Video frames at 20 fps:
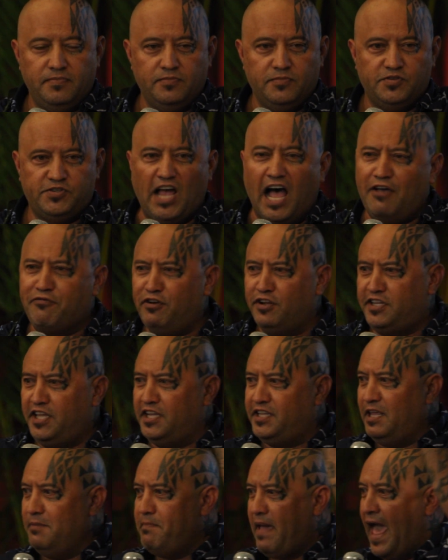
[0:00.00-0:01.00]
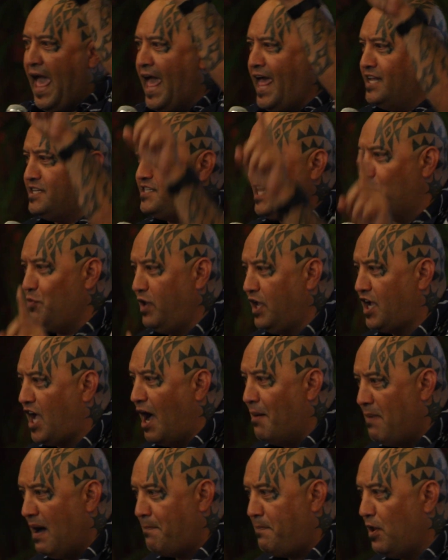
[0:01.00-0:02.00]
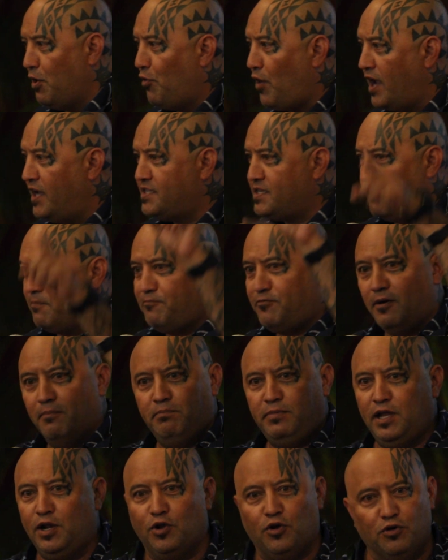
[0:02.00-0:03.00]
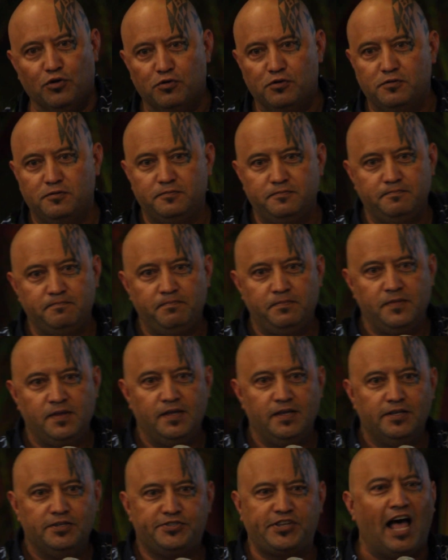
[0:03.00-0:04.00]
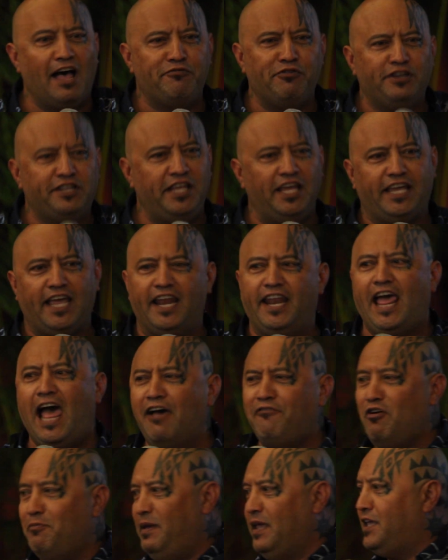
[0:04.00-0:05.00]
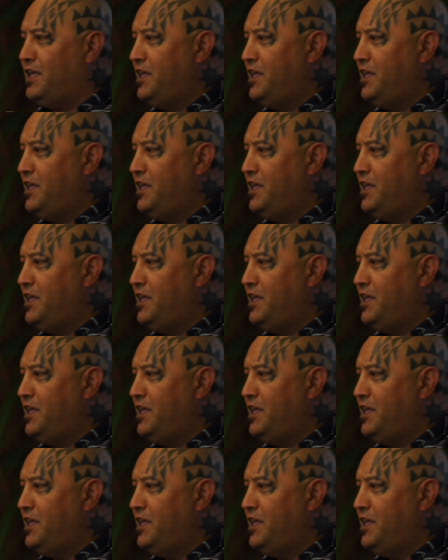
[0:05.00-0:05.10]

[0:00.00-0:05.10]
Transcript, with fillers: Sovereignty demands that we come up and rise up from below. Sovereignty can never be